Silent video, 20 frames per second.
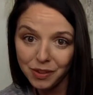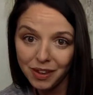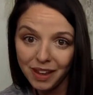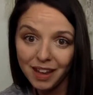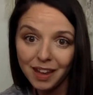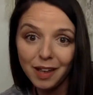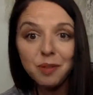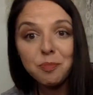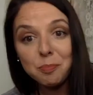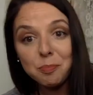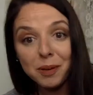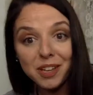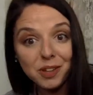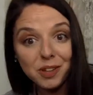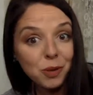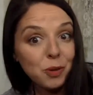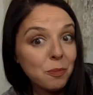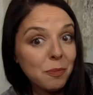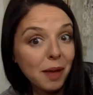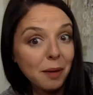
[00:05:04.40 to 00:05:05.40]
that, but
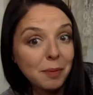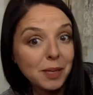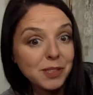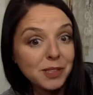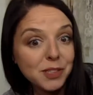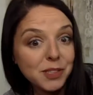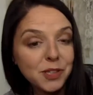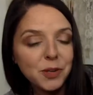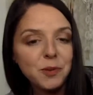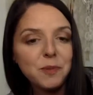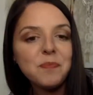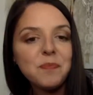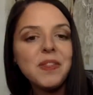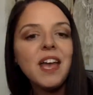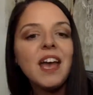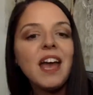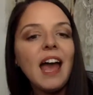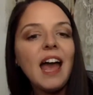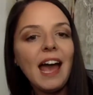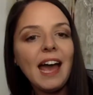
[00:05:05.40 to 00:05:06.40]
you maybe do.
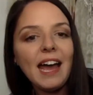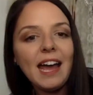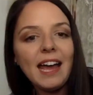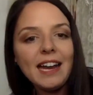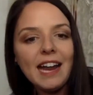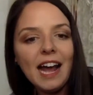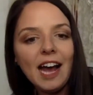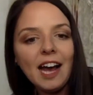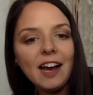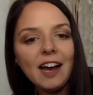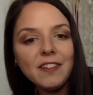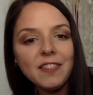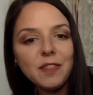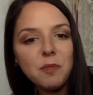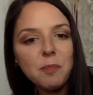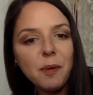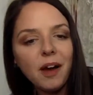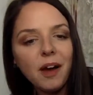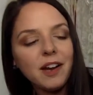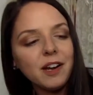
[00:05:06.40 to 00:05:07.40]
And at the
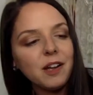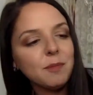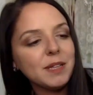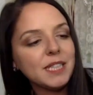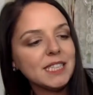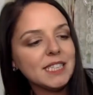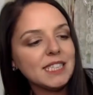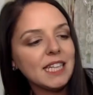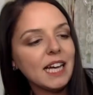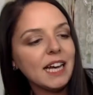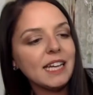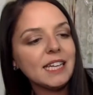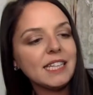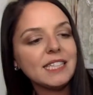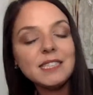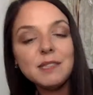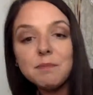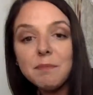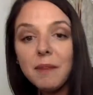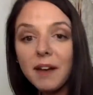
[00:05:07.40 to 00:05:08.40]
bottom it
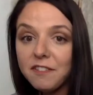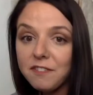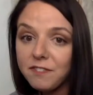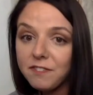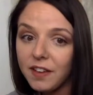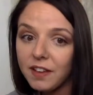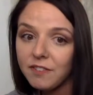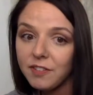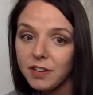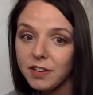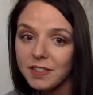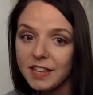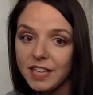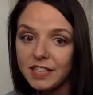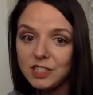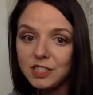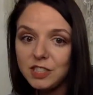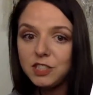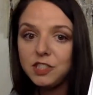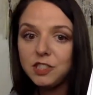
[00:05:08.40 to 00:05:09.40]
says, my favorite
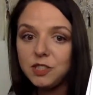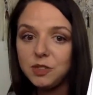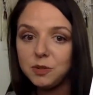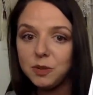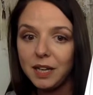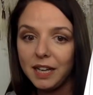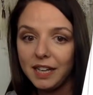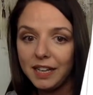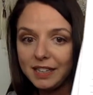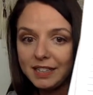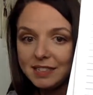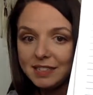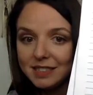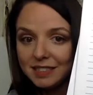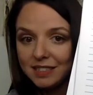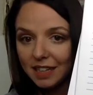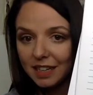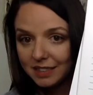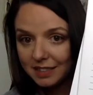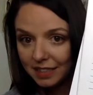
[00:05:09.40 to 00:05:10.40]
thing to do is
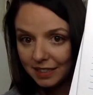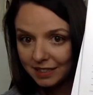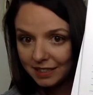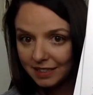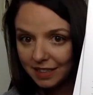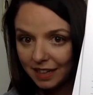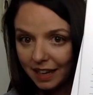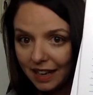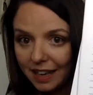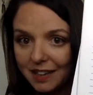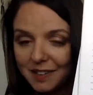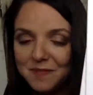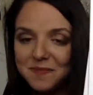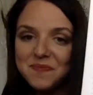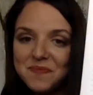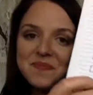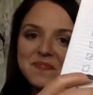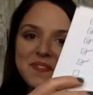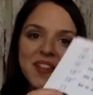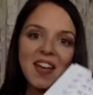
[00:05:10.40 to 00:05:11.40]

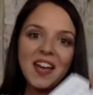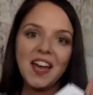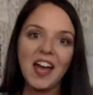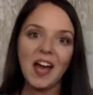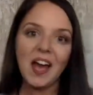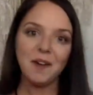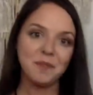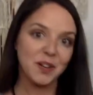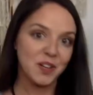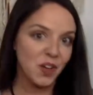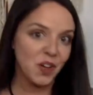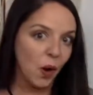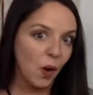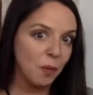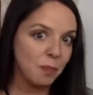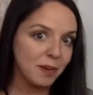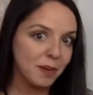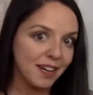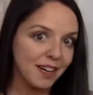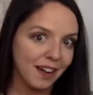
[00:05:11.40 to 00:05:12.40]
And when you
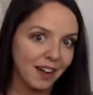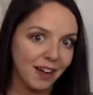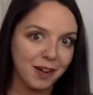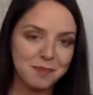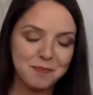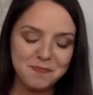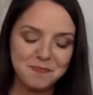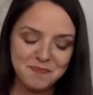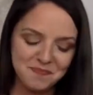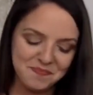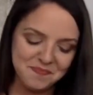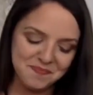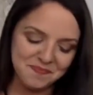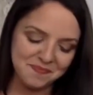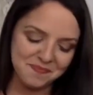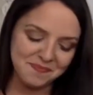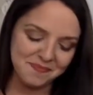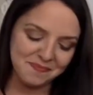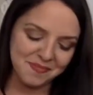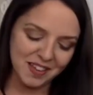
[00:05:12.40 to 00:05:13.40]
open it up,
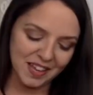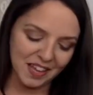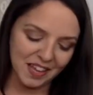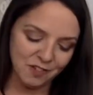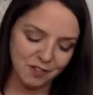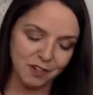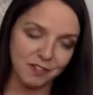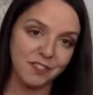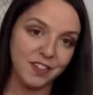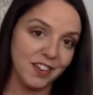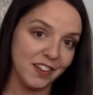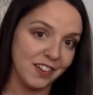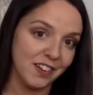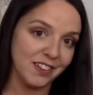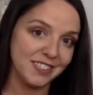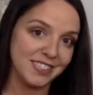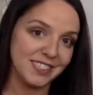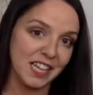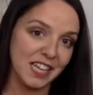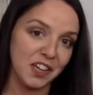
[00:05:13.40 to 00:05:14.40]
it
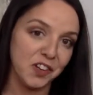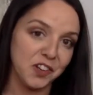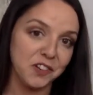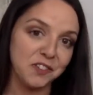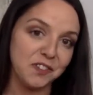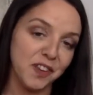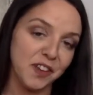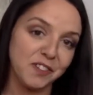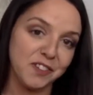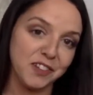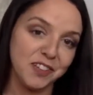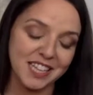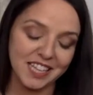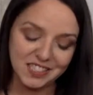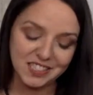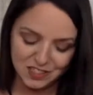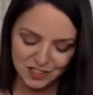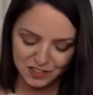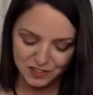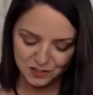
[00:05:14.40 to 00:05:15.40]
reveals that your favorite
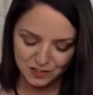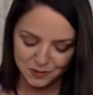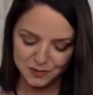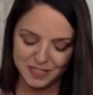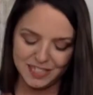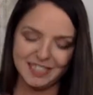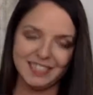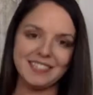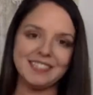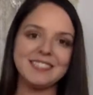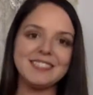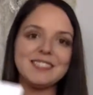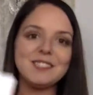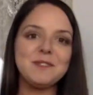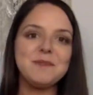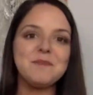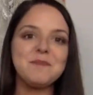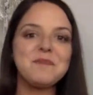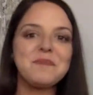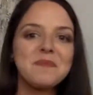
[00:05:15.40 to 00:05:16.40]
thing to do is
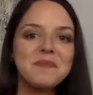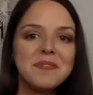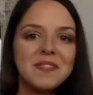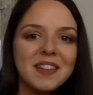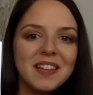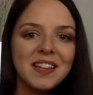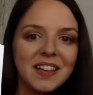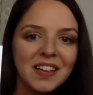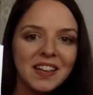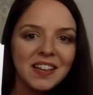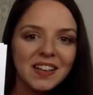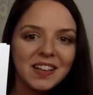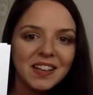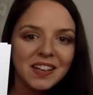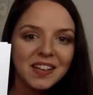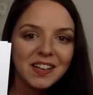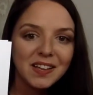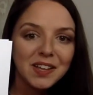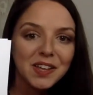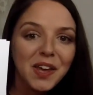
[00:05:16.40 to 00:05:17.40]

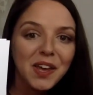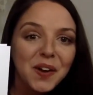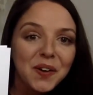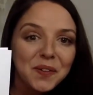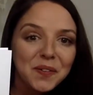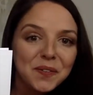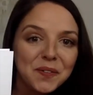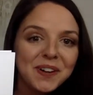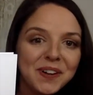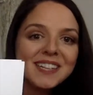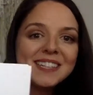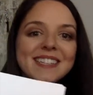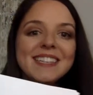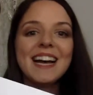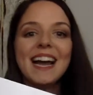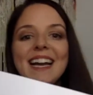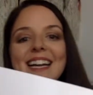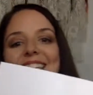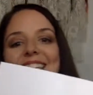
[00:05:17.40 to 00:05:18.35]
you. And